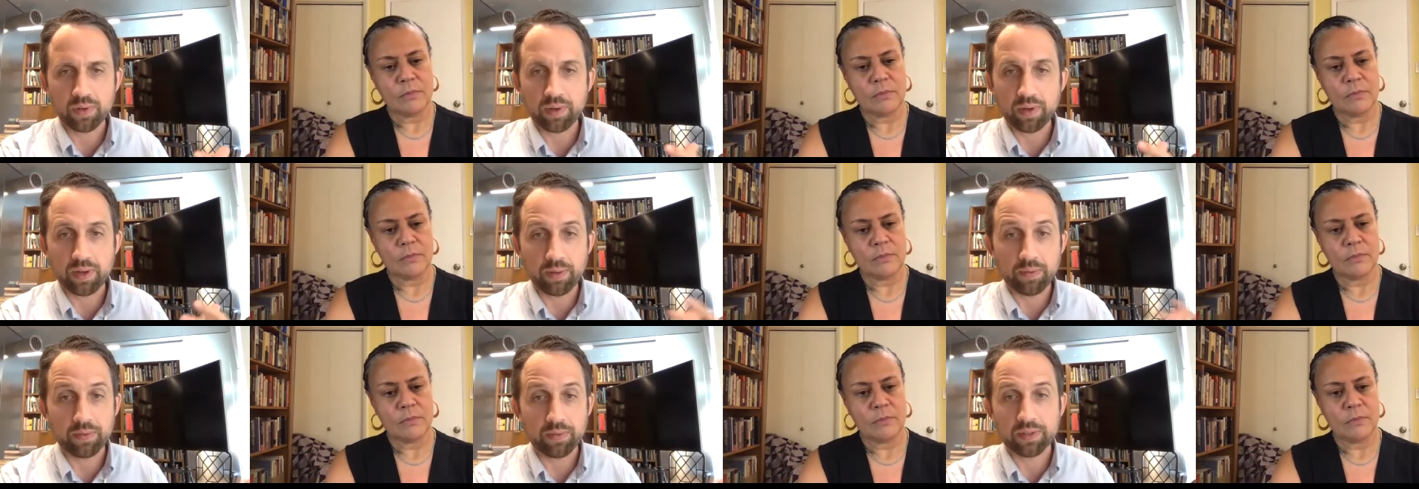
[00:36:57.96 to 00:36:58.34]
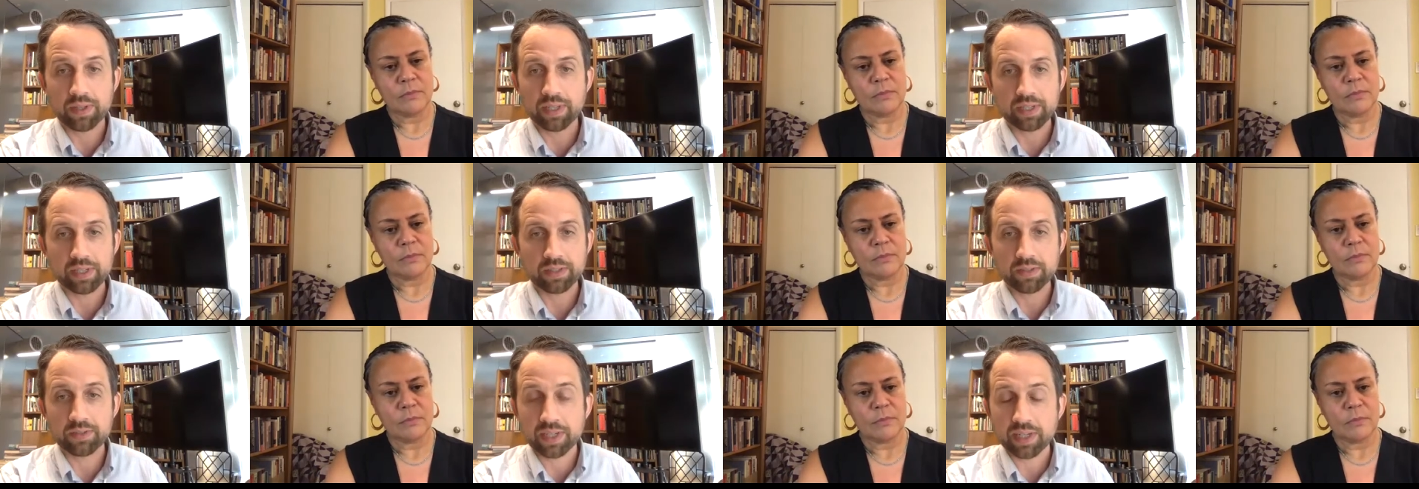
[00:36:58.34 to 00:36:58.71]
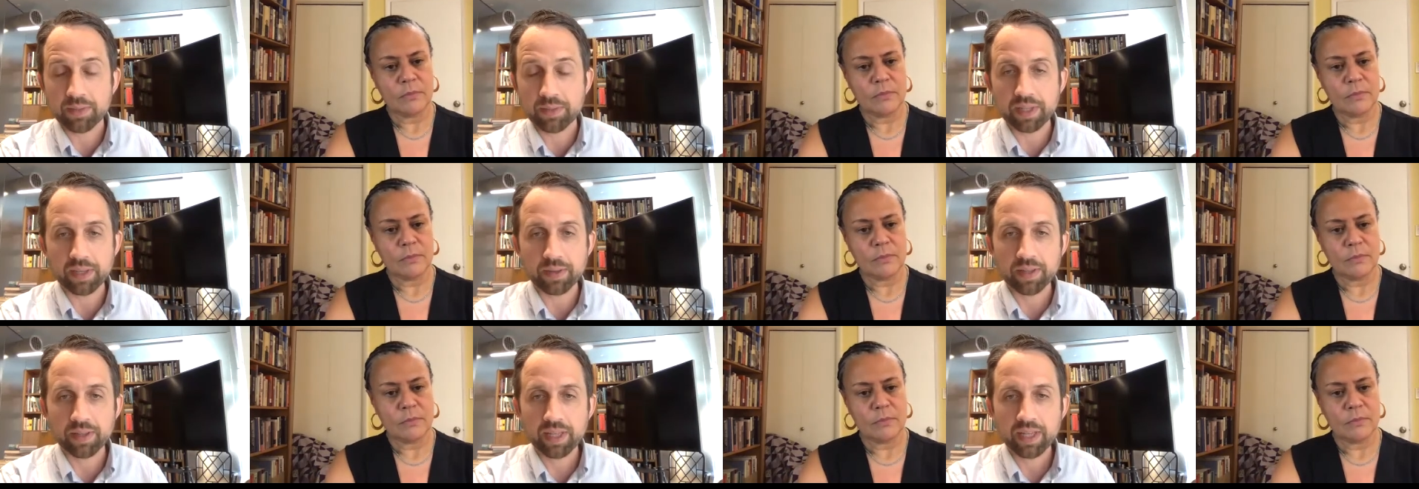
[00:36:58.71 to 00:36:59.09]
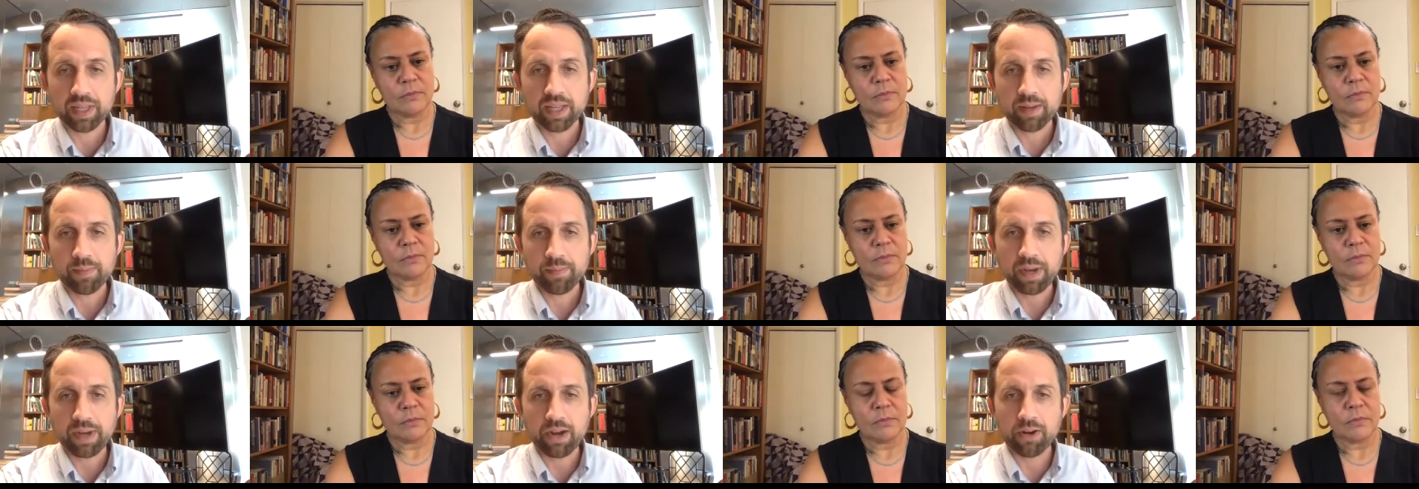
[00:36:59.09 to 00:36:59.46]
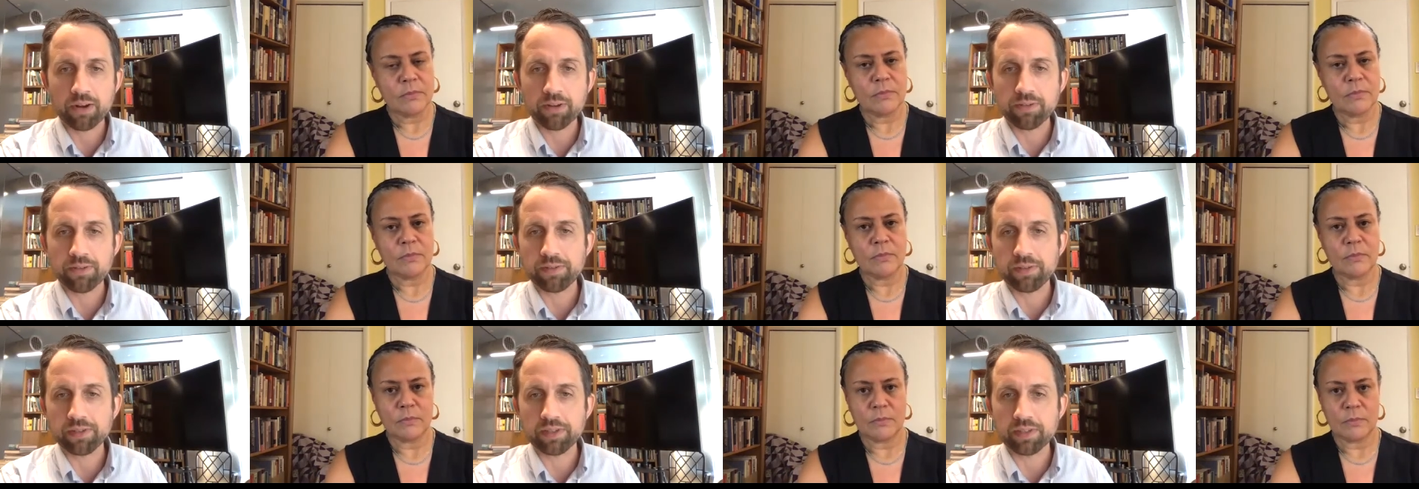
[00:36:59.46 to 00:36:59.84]
Speaker 1: a extremely
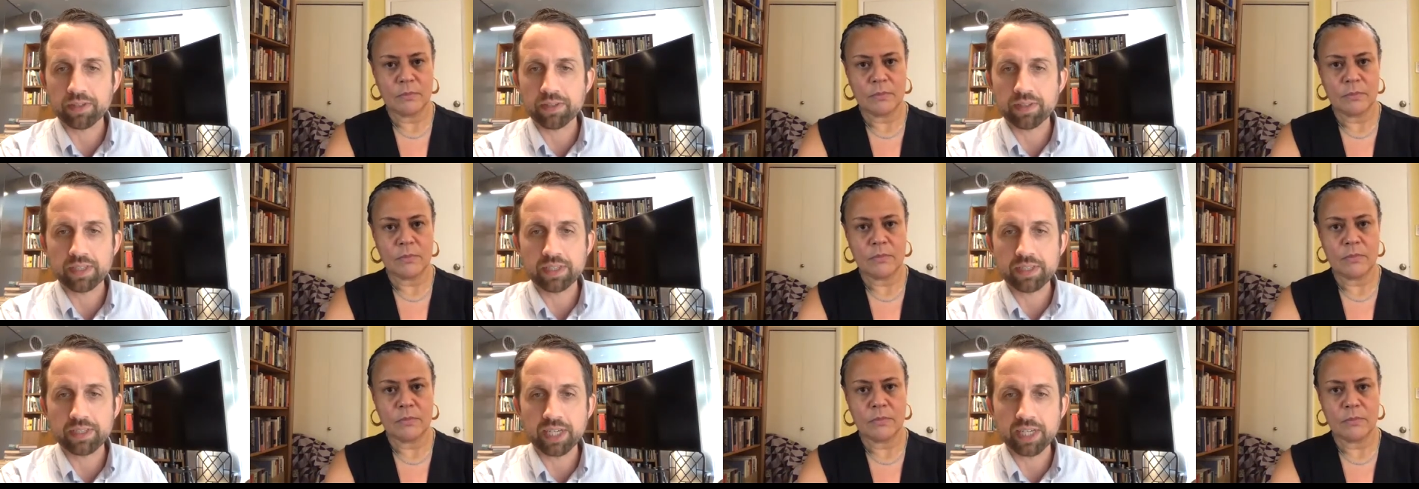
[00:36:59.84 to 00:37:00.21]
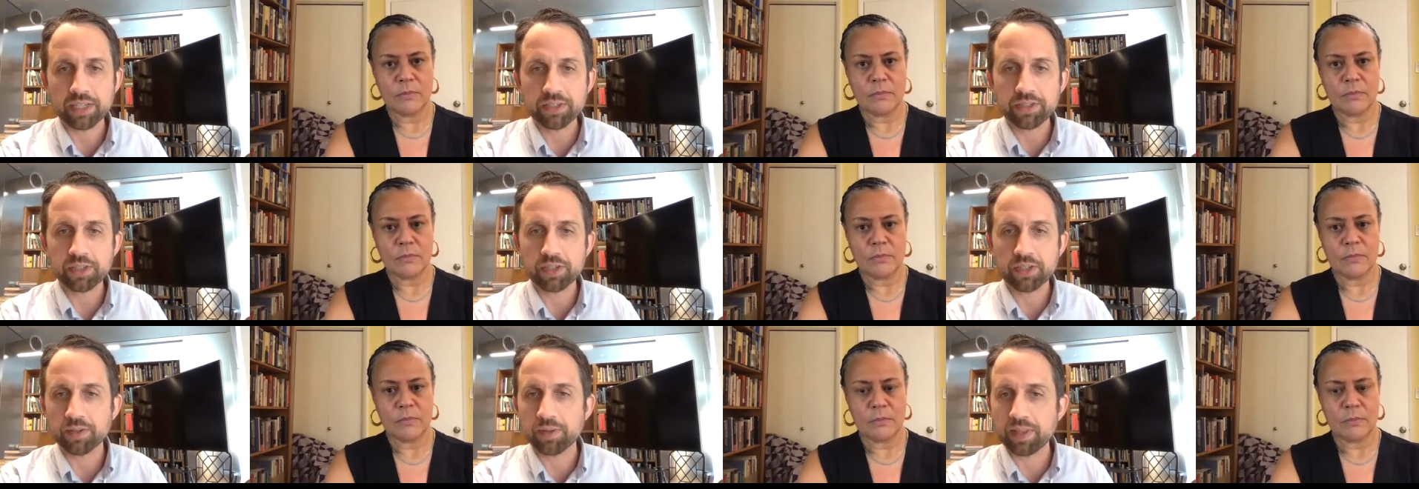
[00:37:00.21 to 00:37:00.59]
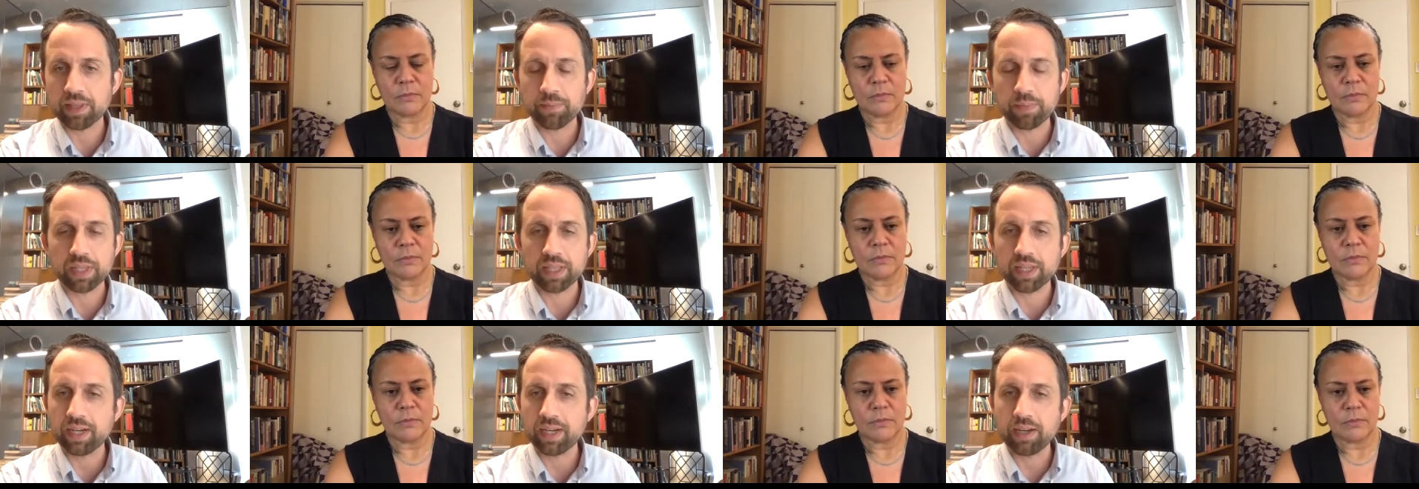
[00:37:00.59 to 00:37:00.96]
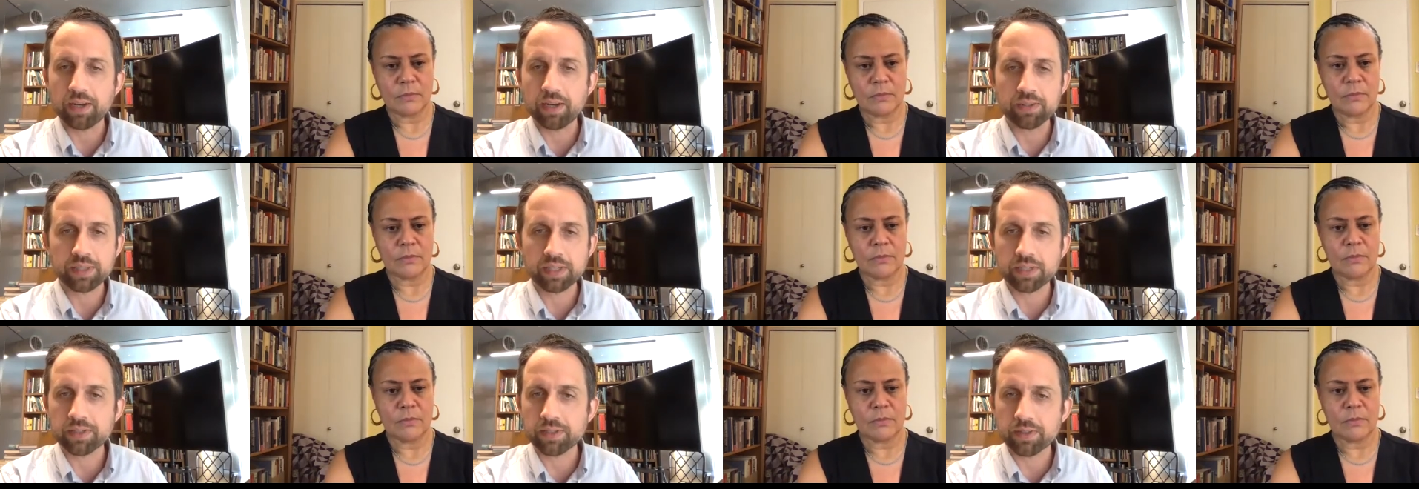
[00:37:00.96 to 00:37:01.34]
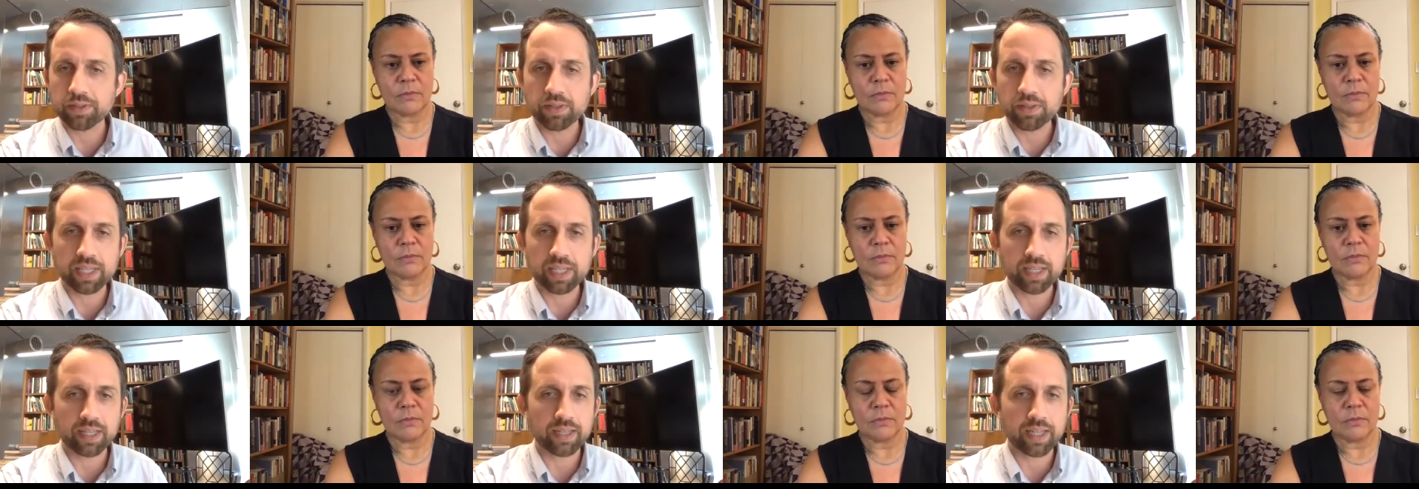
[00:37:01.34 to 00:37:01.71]
powerful gesture but then i was also
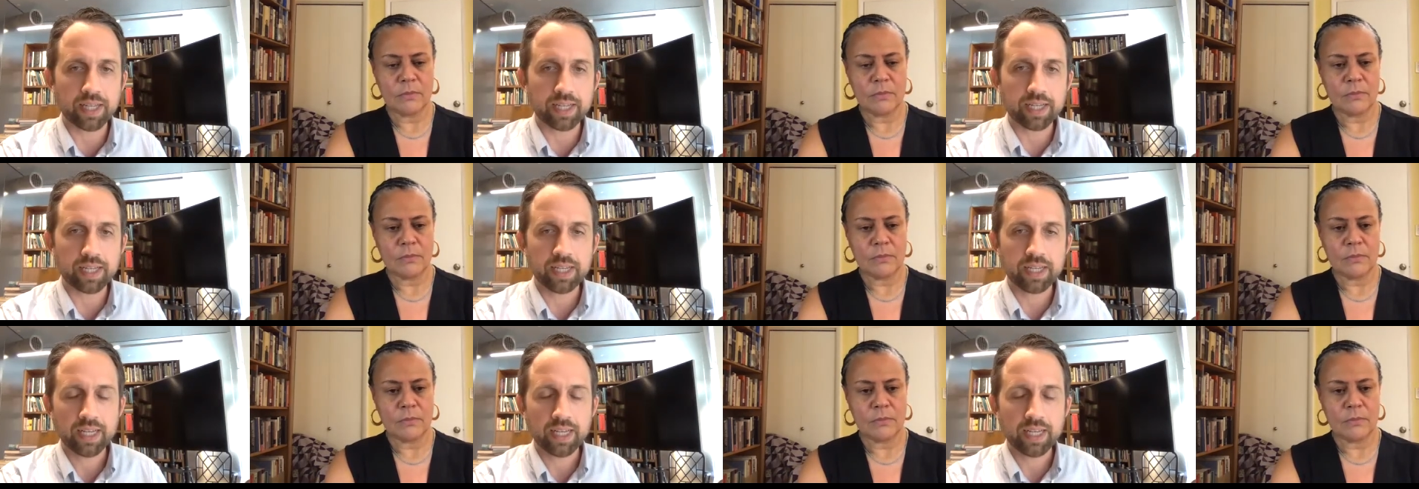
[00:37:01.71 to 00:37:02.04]
thinking like